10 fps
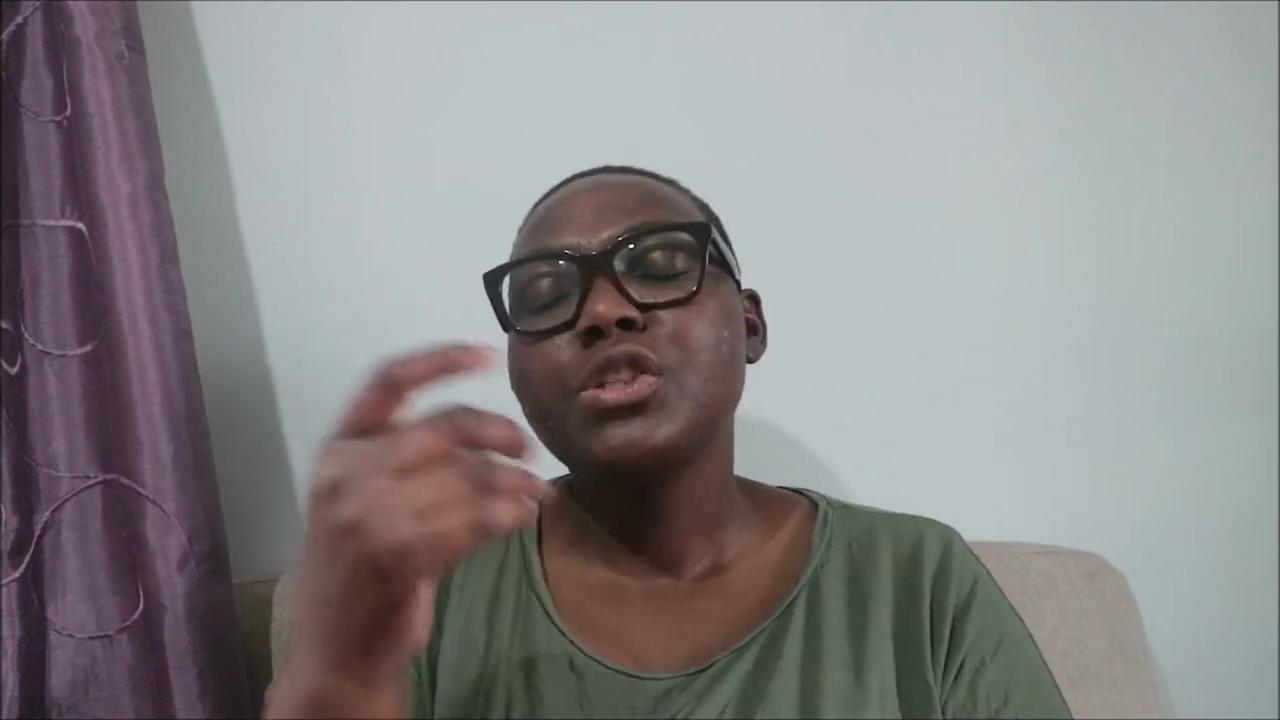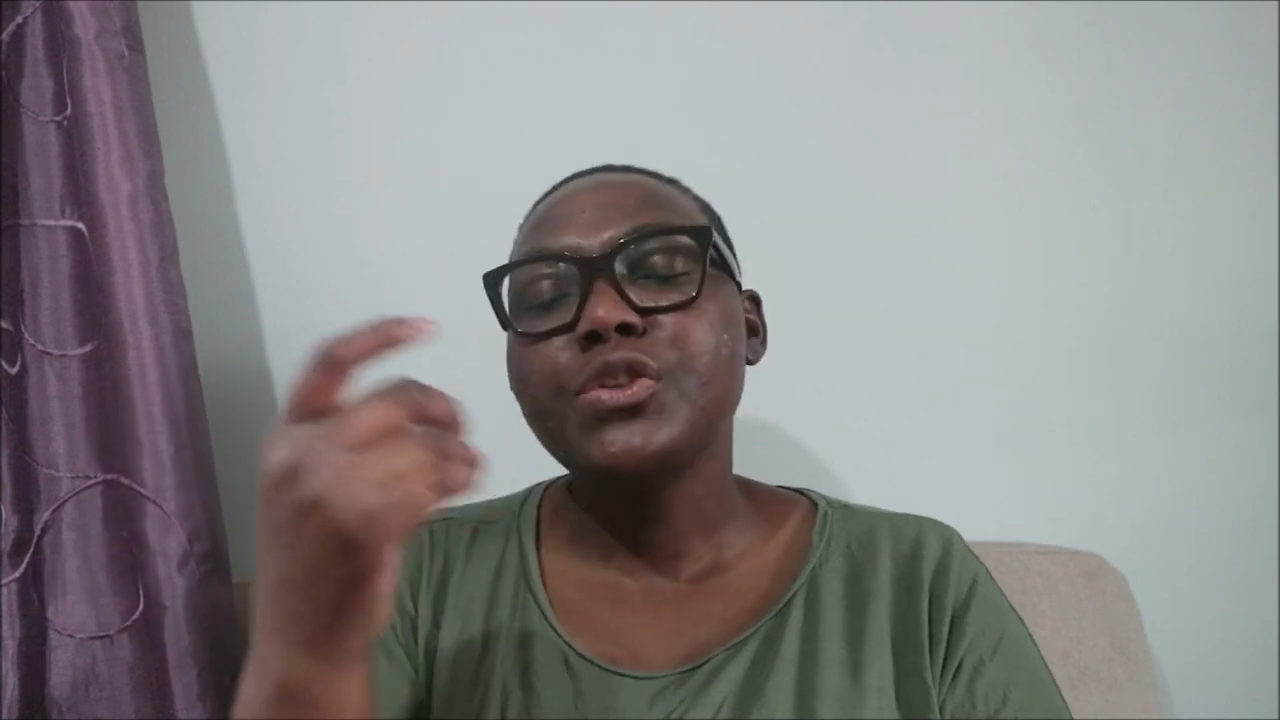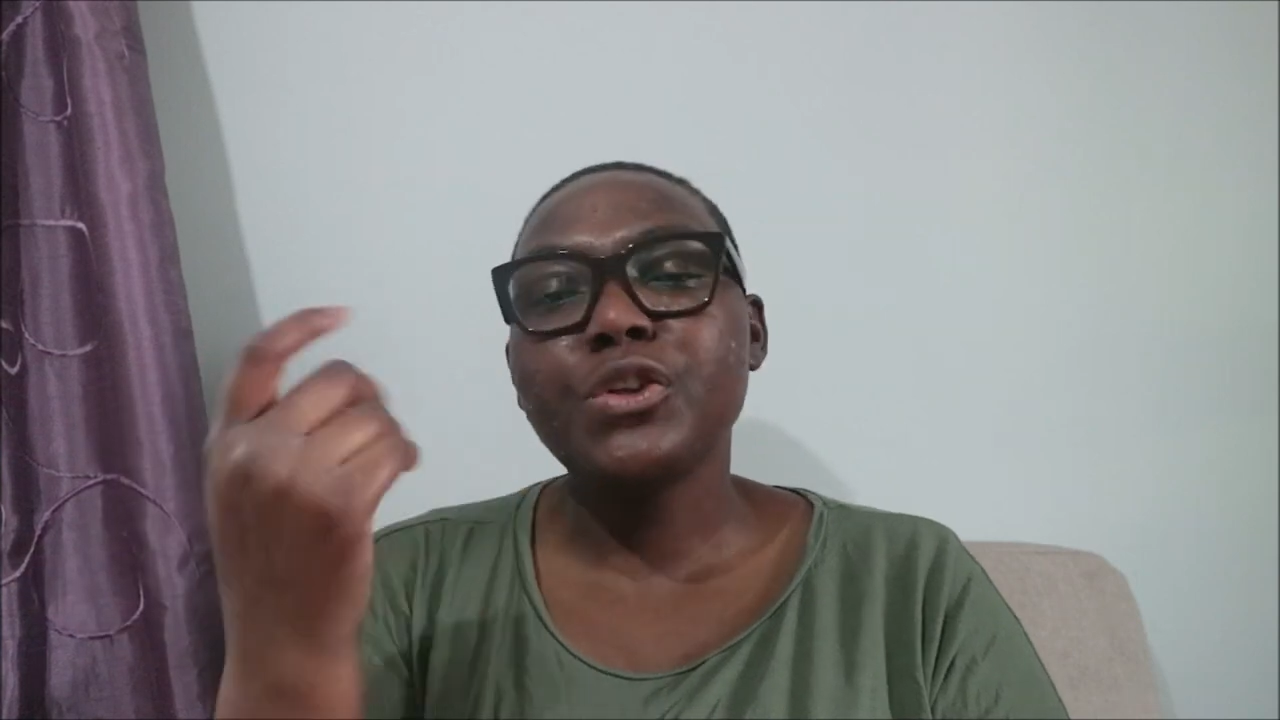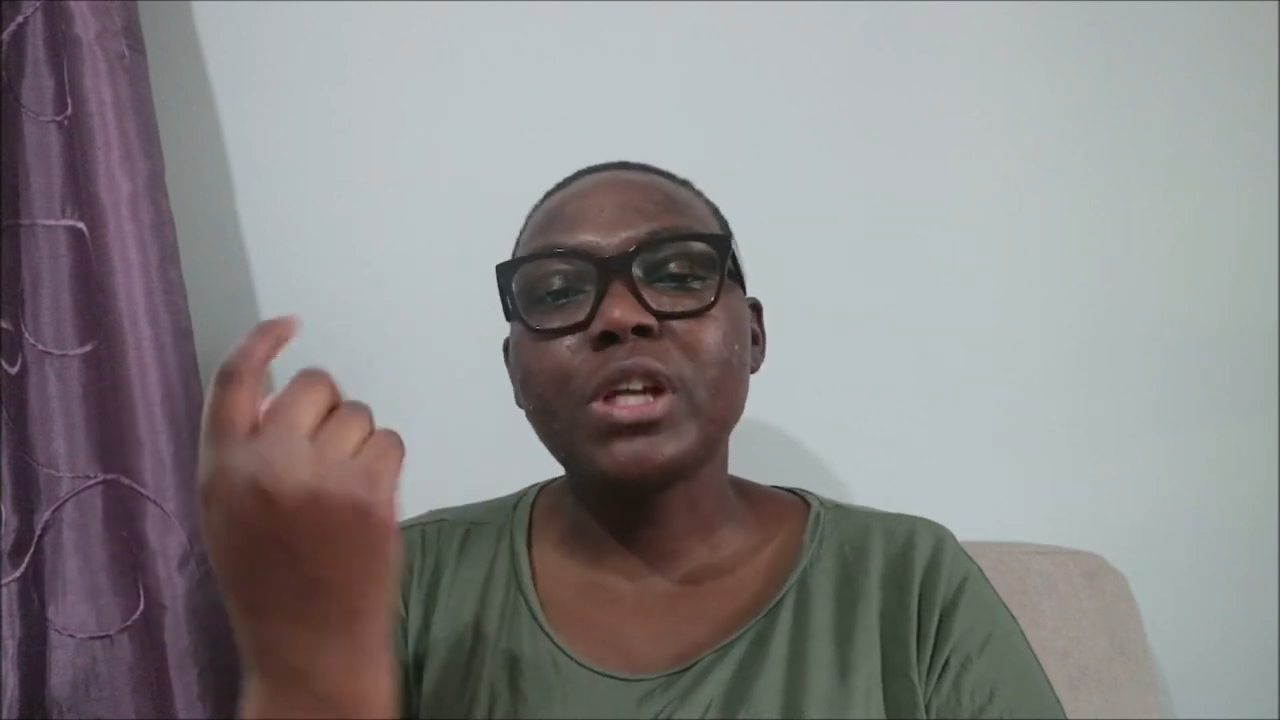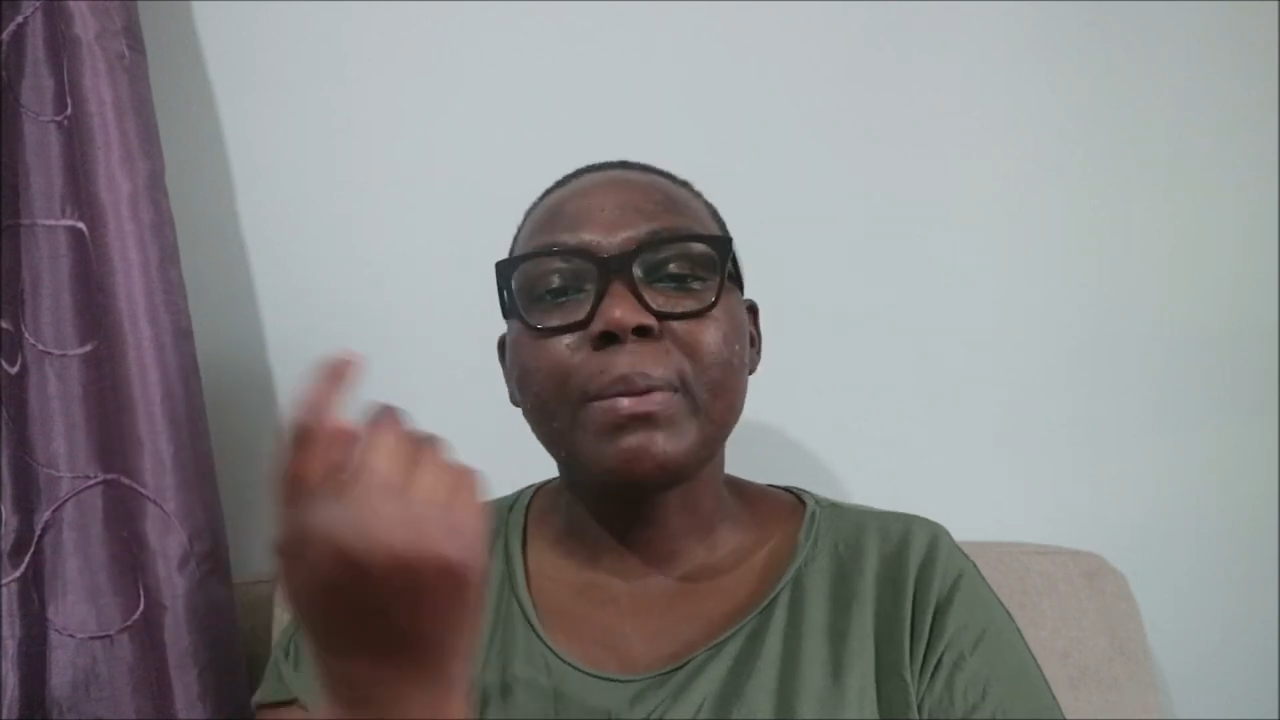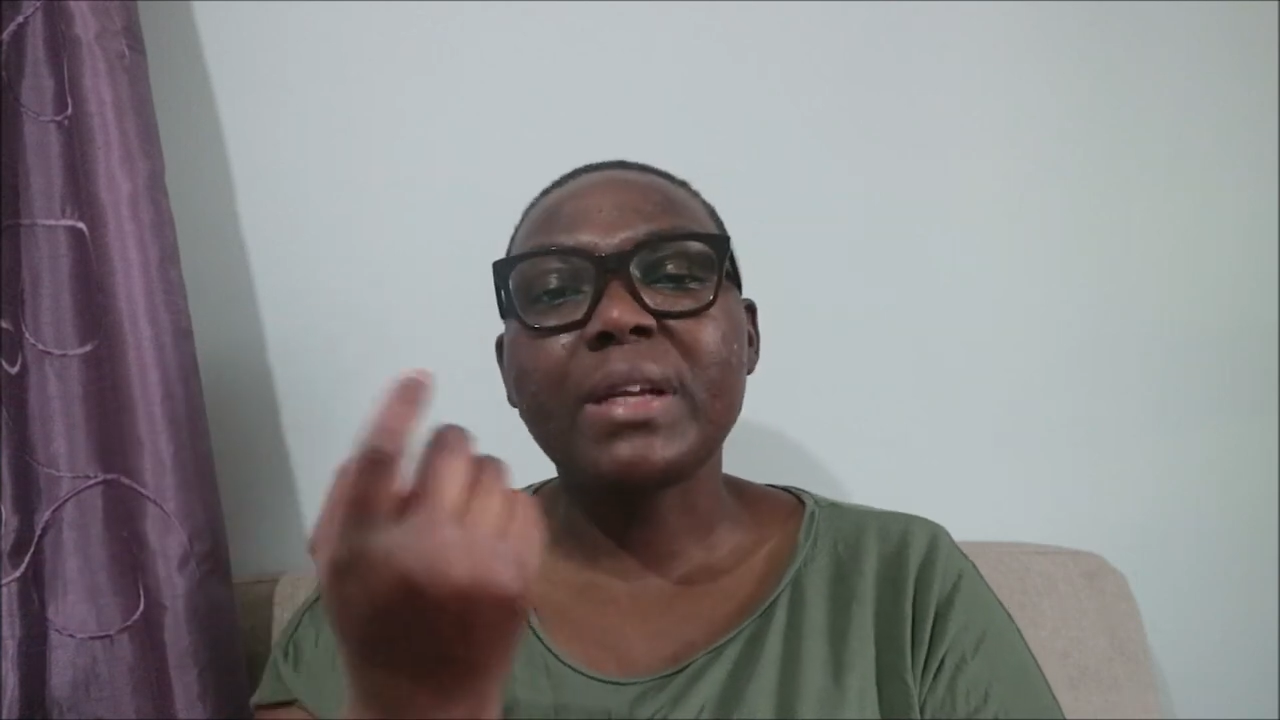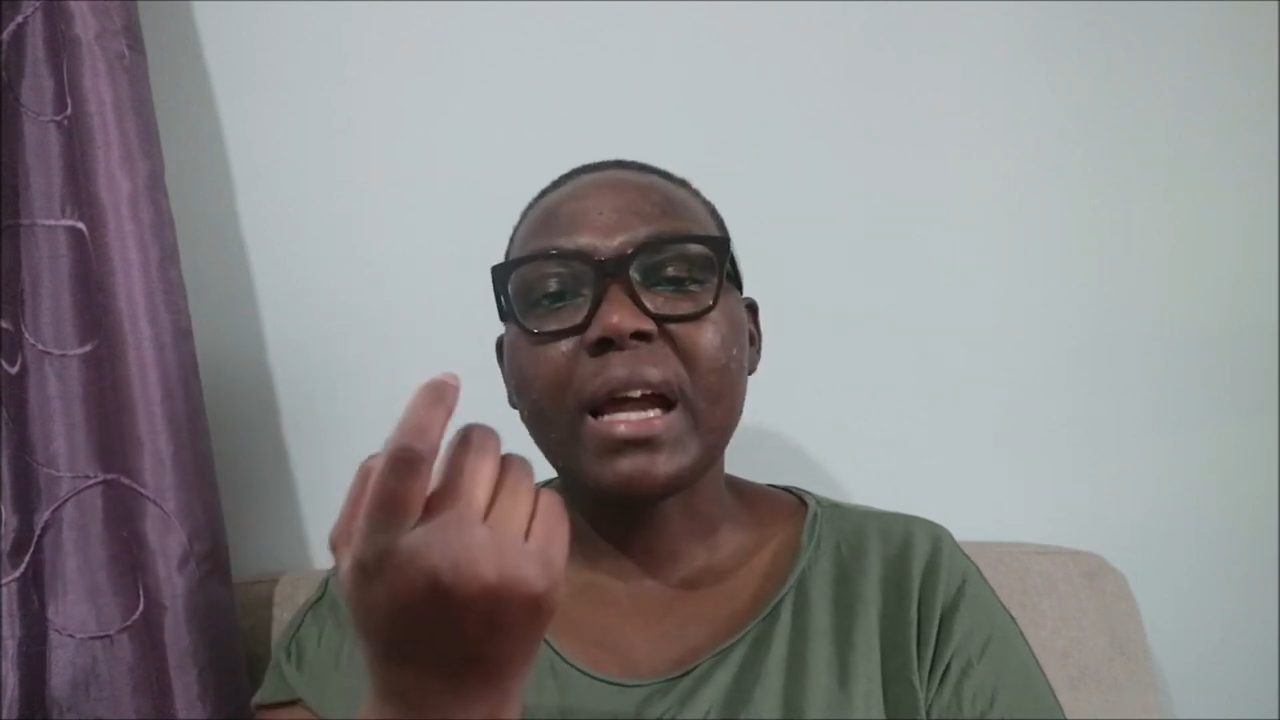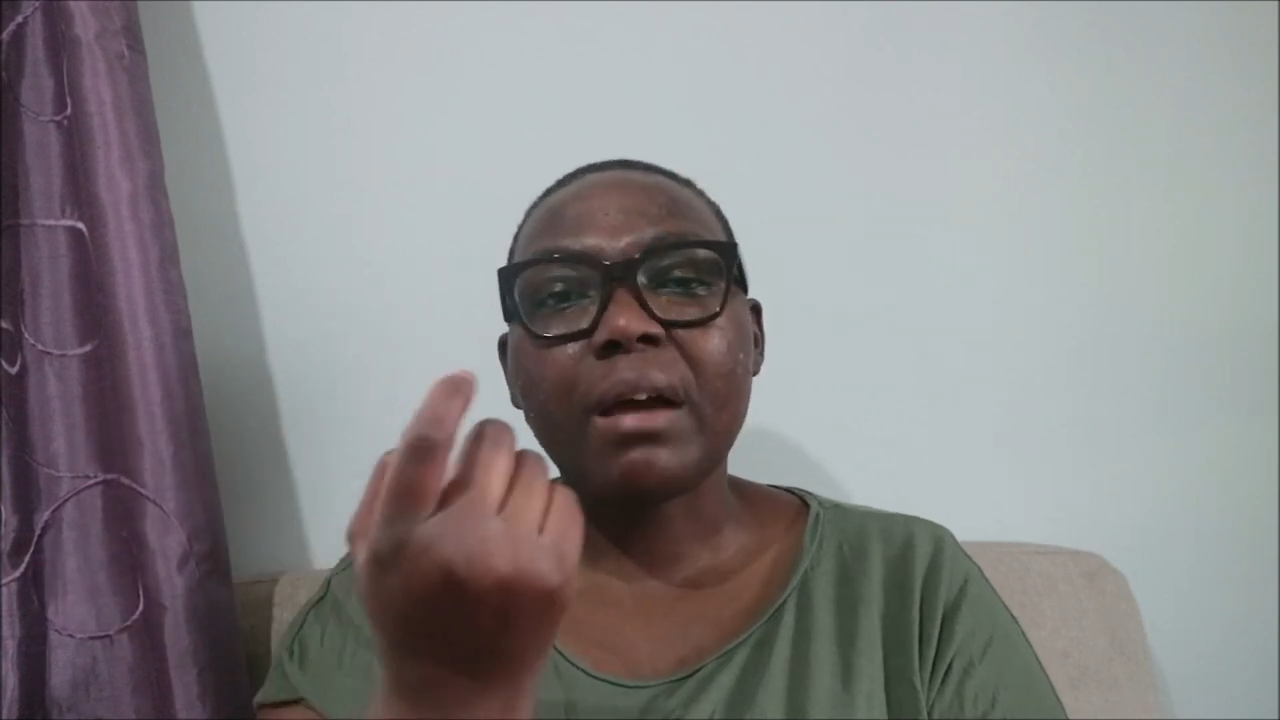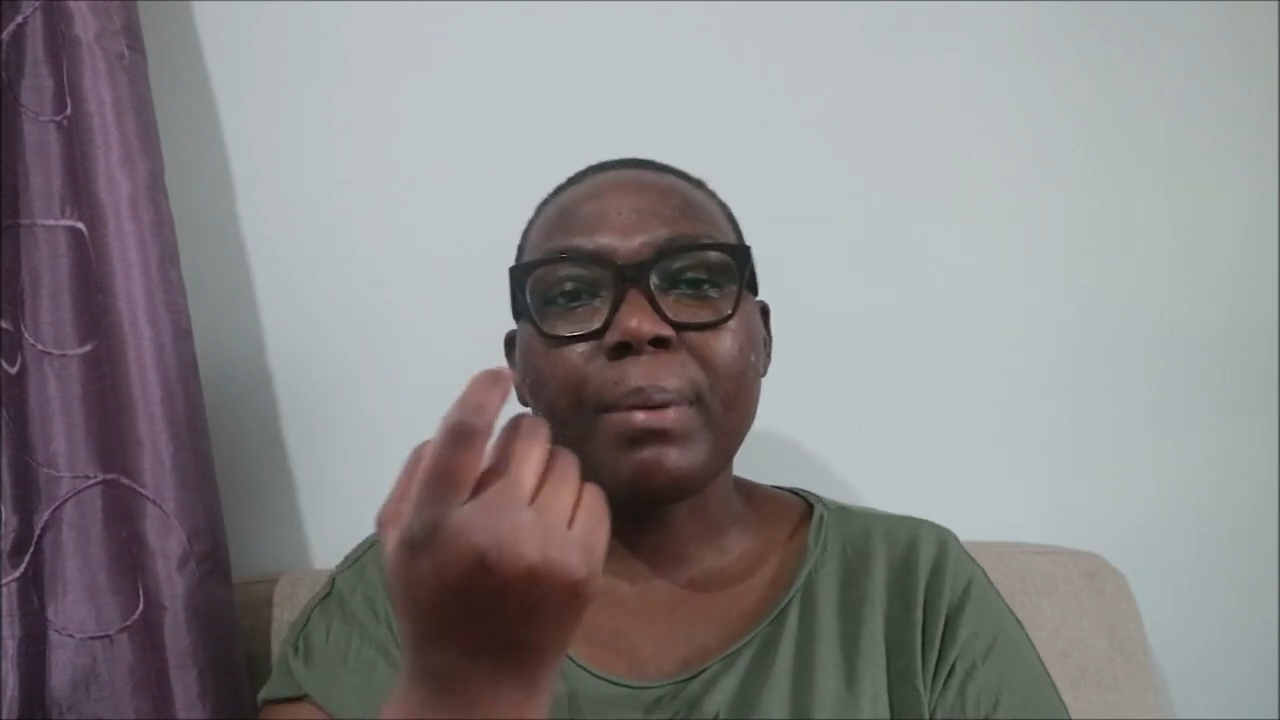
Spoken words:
two double-decker